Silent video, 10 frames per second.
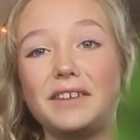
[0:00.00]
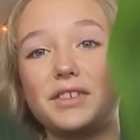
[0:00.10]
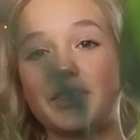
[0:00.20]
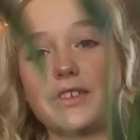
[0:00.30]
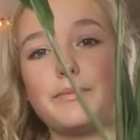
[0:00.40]
I have
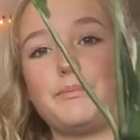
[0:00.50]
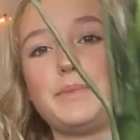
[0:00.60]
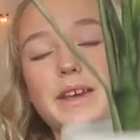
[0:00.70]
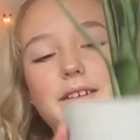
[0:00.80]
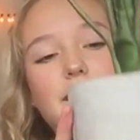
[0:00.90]
this
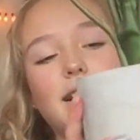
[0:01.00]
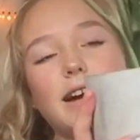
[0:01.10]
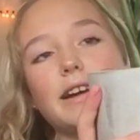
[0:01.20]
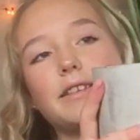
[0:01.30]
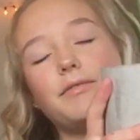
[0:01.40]
big
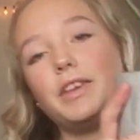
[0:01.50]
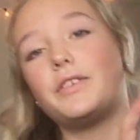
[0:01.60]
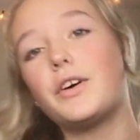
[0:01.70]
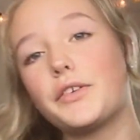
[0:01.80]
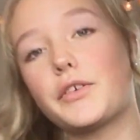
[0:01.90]
guy.
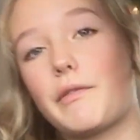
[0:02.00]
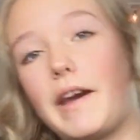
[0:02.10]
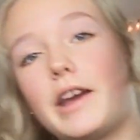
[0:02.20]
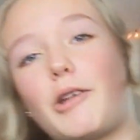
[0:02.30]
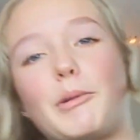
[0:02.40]
He's also
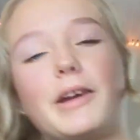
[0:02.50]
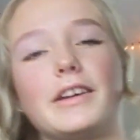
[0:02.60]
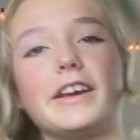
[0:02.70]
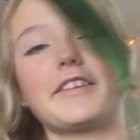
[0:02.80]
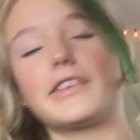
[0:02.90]
fake, but
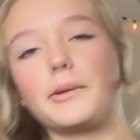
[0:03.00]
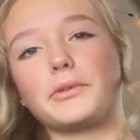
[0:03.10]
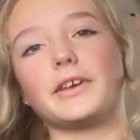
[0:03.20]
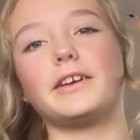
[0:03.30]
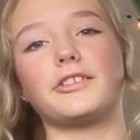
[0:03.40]
he
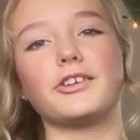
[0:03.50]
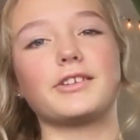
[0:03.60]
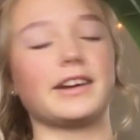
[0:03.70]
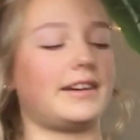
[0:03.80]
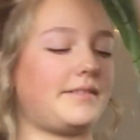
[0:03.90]
accepts it. It's
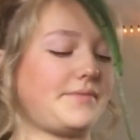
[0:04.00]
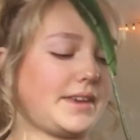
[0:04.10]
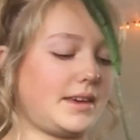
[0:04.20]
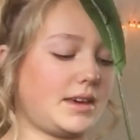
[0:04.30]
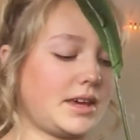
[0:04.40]
okay.
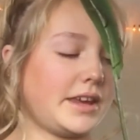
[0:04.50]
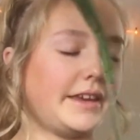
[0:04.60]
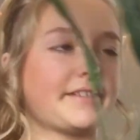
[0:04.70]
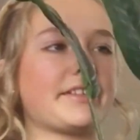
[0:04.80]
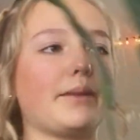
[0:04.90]

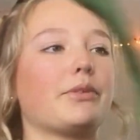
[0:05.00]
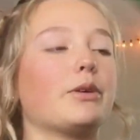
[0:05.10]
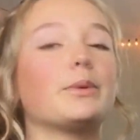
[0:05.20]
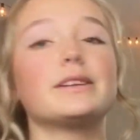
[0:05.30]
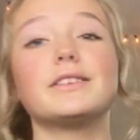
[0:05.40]
He accepts
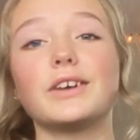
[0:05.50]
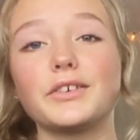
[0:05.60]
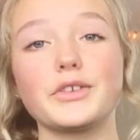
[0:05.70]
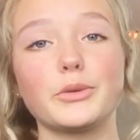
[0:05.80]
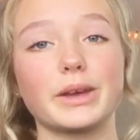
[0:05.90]
it, but he's
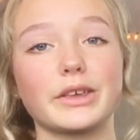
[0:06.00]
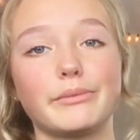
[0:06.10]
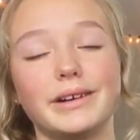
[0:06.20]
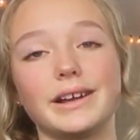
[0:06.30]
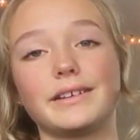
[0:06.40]
also the
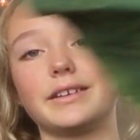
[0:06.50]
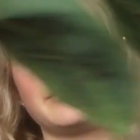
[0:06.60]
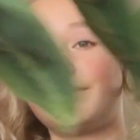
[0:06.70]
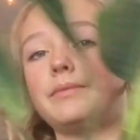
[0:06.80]
biggest plant in